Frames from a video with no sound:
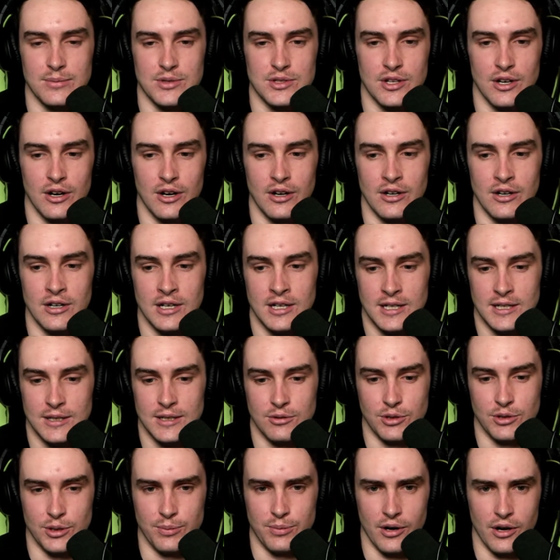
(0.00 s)
So
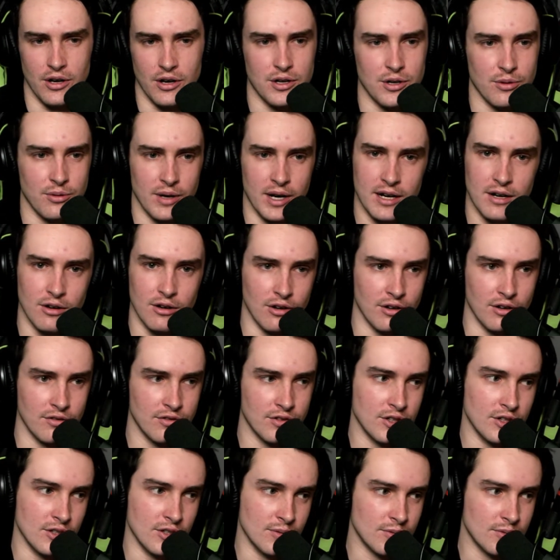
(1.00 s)
we broke a record of
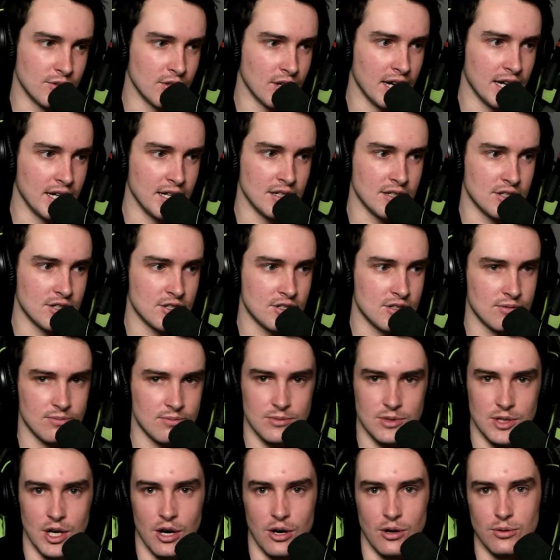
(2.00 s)
the greatest
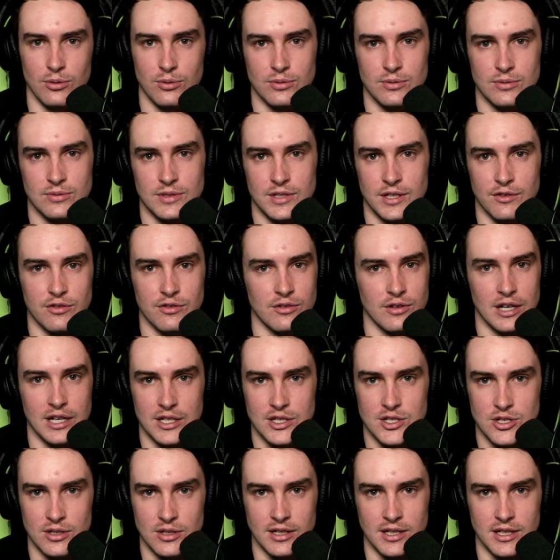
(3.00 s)
goal
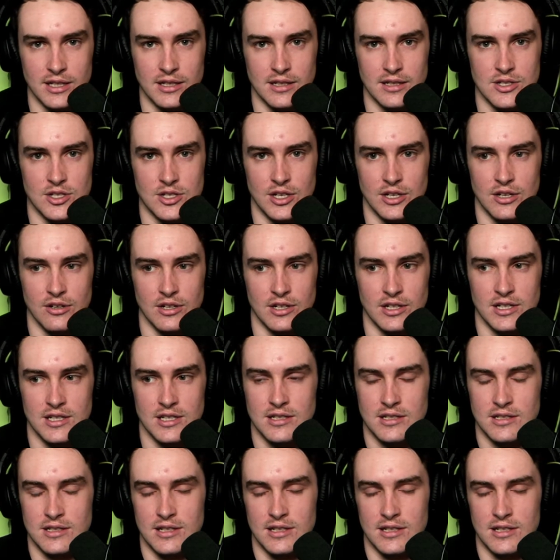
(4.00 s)
differential in a series,